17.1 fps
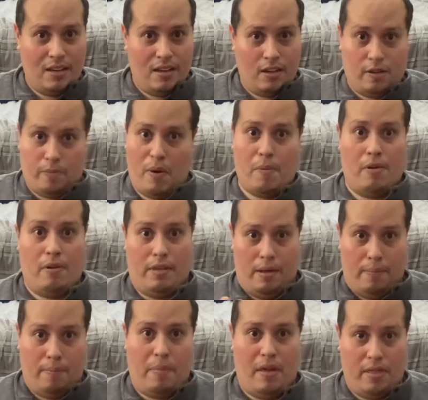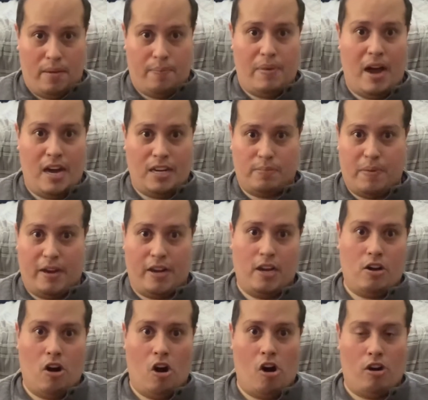Remember, in the past, Peggy
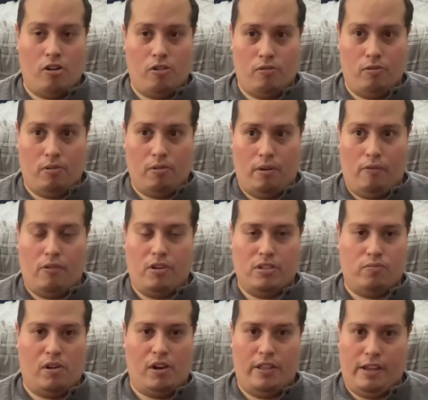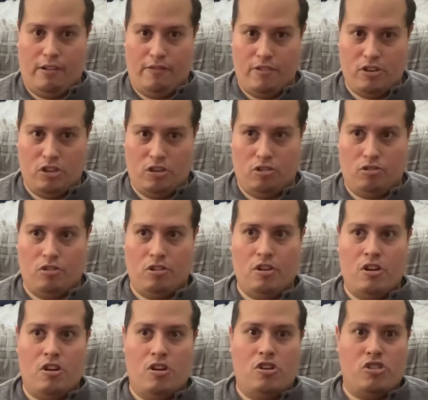Carter was one of the original
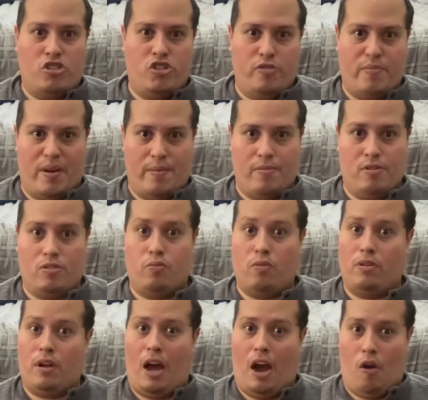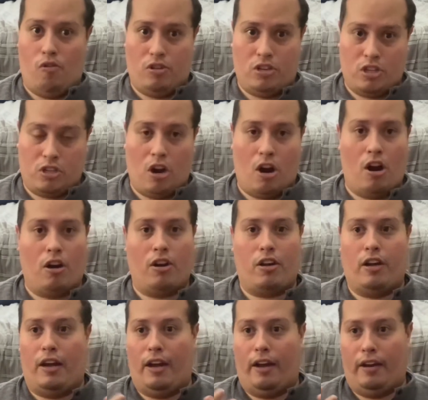S.H.I.E.L.D. members with Howard Stark
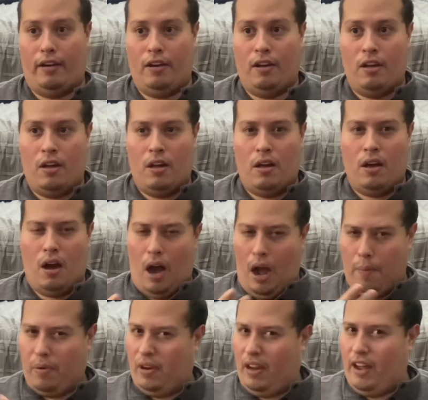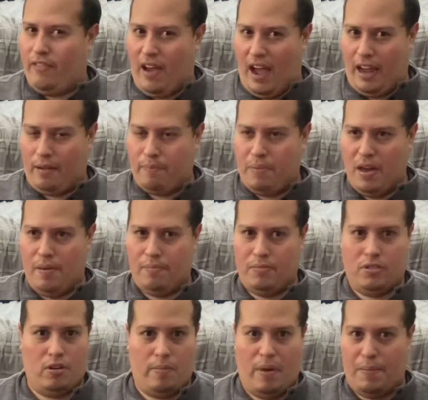and I believe Hank Pym.
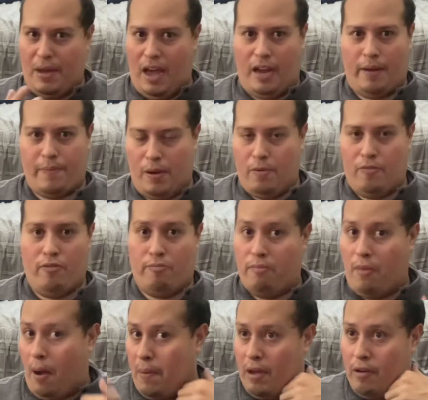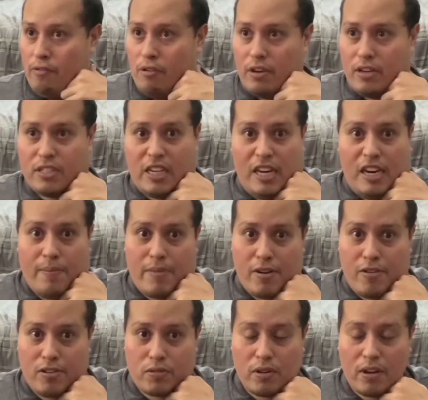So maybe Hank Pym, maybe we'll see an
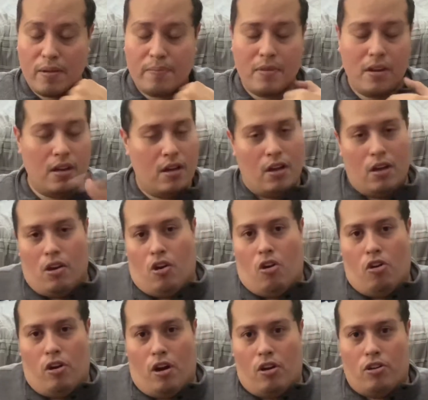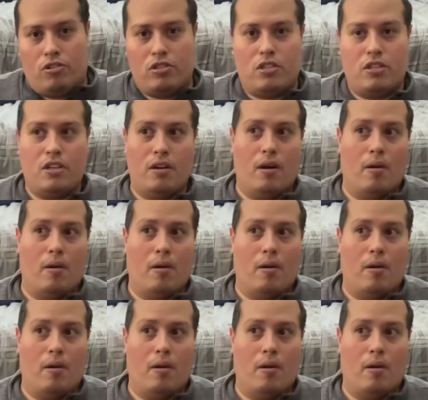appearance from him. Who knows?